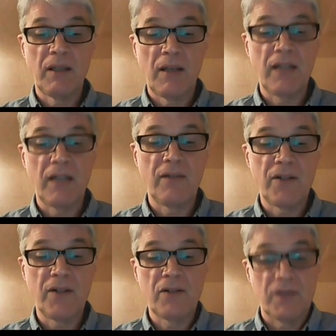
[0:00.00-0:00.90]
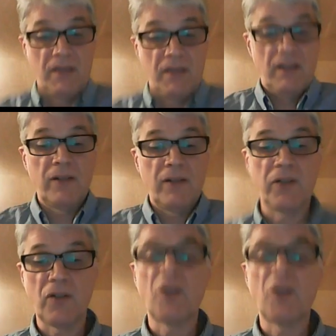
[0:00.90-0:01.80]
individuals, including
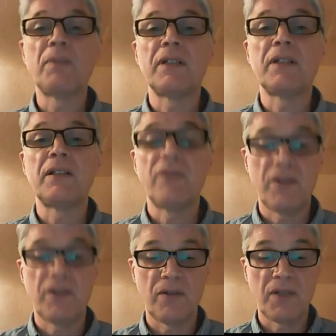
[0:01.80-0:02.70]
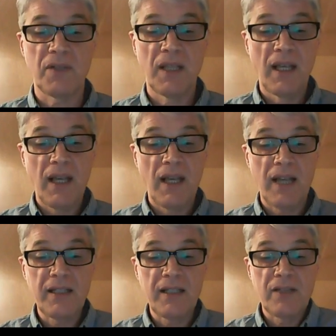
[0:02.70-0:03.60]
corporate individuals, and
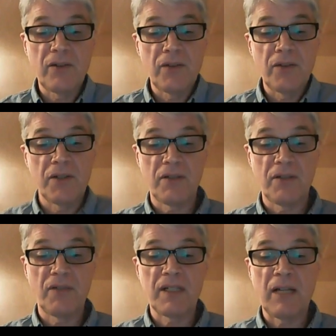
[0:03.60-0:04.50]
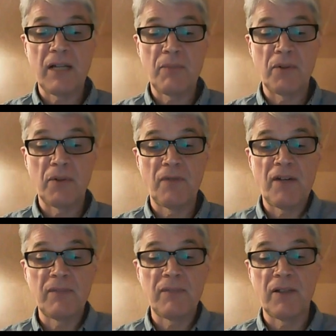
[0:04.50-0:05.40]
this includes, for example,
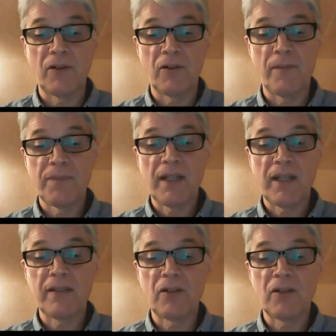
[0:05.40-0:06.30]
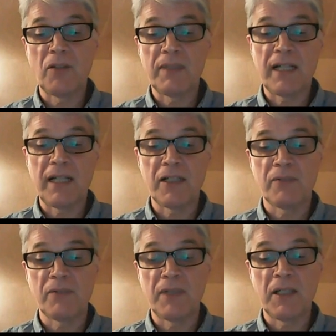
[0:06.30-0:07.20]
family law and the law about adults
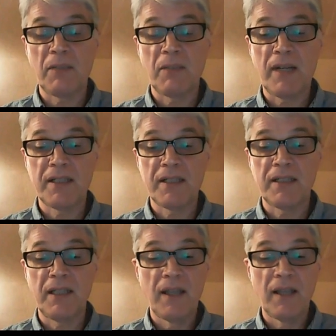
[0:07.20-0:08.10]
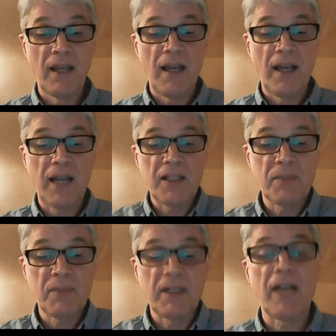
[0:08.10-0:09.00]
with incapacity, and this
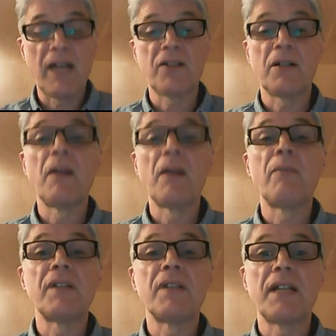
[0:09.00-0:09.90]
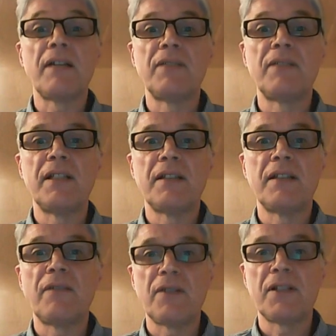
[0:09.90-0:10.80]
protection preserved these
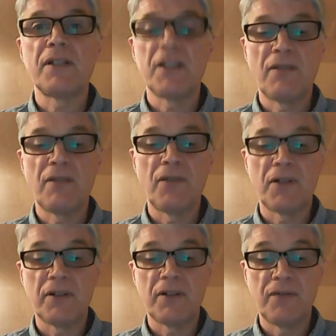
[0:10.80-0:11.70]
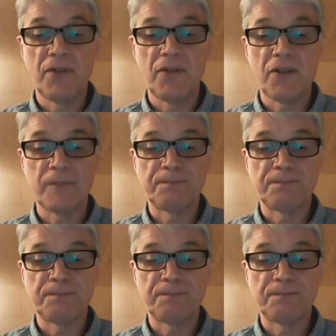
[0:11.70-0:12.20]
differences for the future.